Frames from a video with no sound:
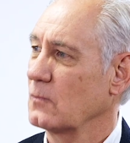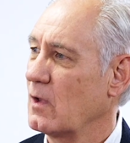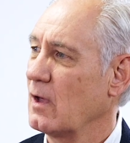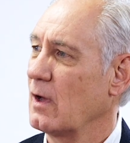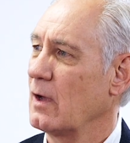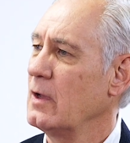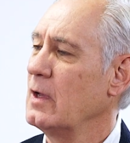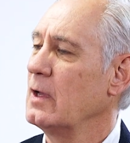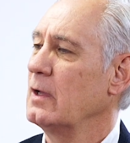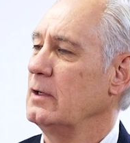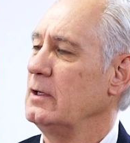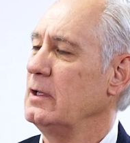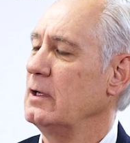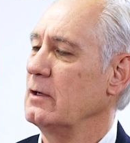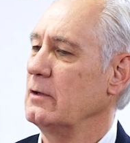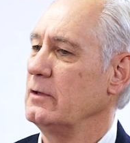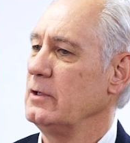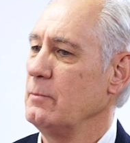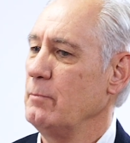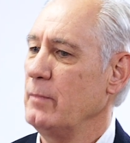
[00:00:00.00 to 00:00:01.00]
Okay. You
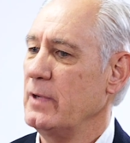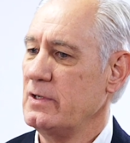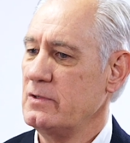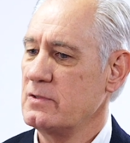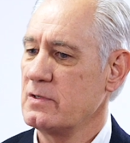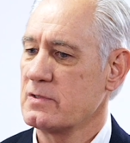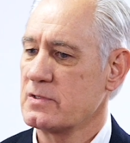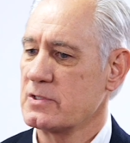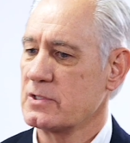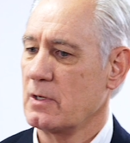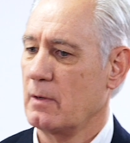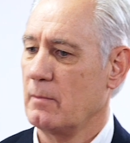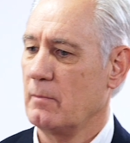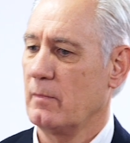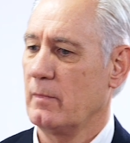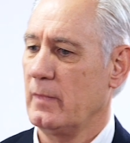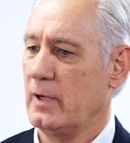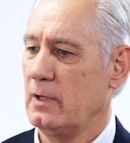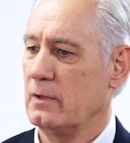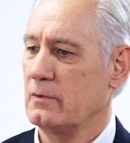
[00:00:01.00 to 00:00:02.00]
know, you mentioned
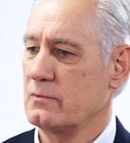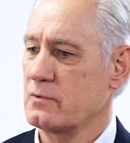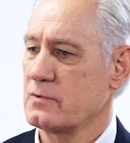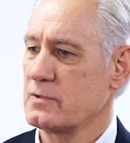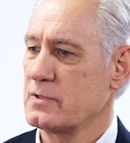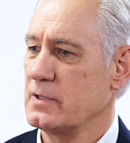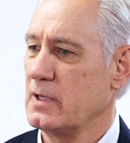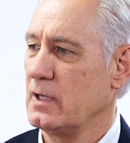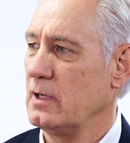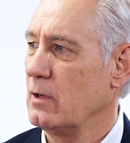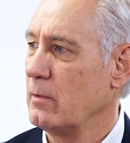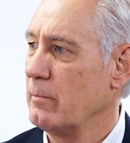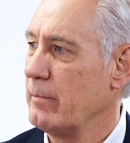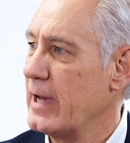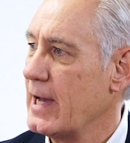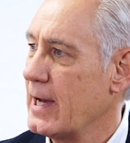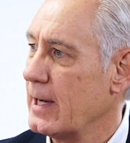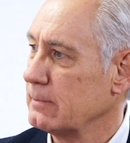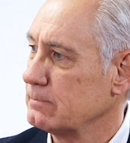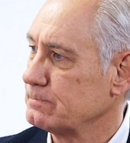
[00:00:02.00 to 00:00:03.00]
something interesting
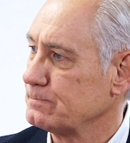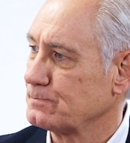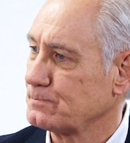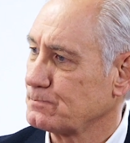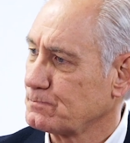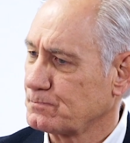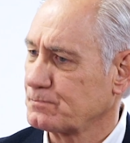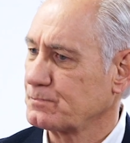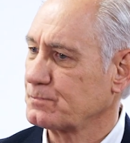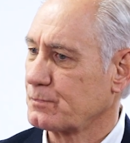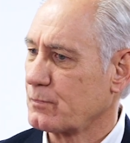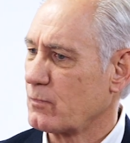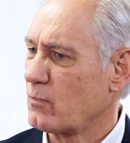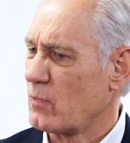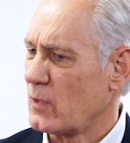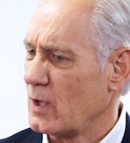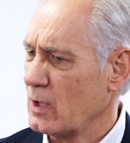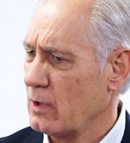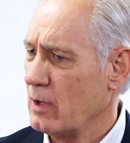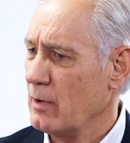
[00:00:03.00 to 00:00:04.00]
about
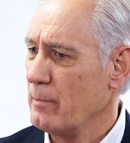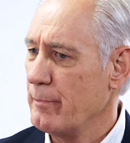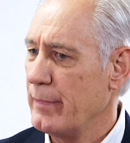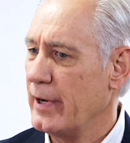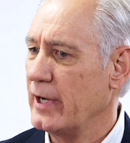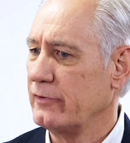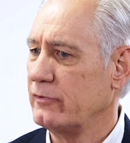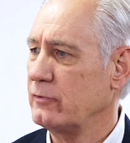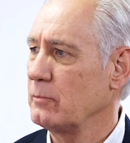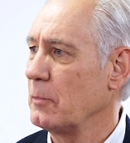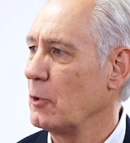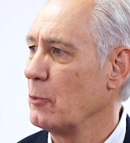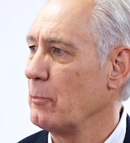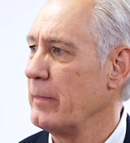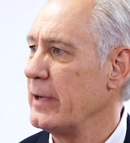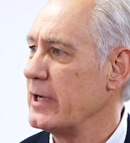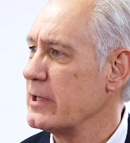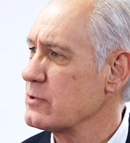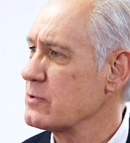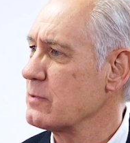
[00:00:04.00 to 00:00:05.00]
combustible
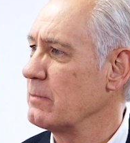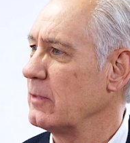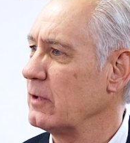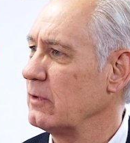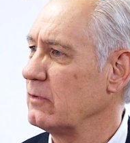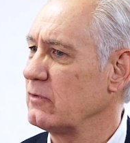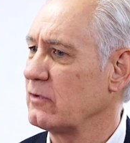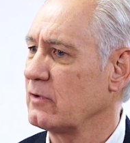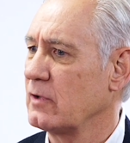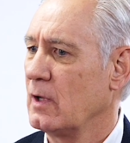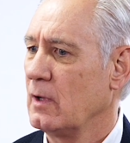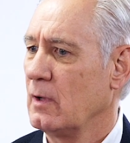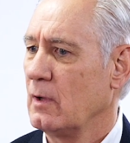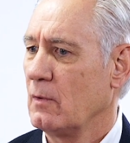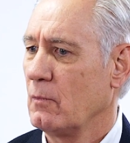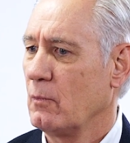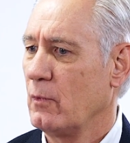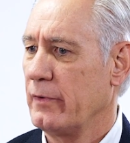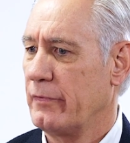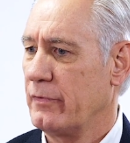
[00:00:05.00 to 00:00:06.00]
measurements
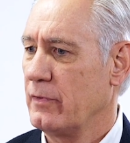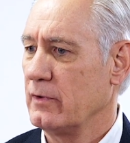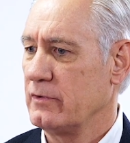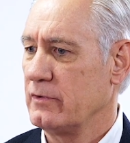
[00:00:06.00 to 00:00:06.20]
with